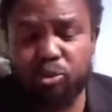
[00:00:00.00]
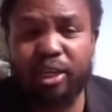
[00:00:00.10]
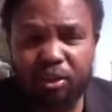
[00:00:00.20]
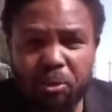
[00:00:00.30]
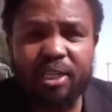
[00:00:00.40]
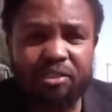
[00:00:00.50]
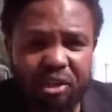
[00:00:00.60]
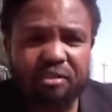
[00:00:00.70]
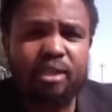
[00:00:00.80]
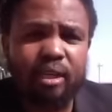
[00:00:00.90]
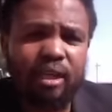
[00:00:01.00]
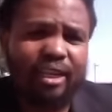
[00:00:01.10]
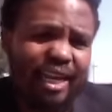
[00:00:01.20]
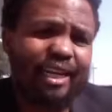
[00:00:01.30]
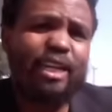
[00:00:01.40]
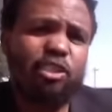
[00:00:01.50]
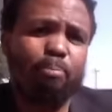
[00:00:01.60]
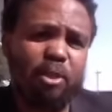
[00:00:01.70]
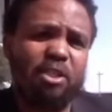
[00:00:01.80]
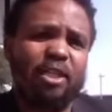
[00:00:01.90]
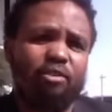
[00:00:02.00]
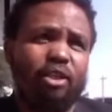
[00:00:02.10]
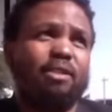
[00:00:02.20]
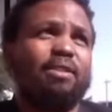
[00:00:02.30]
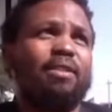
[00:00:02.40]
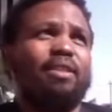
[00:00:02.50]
You can use the address that is a business address.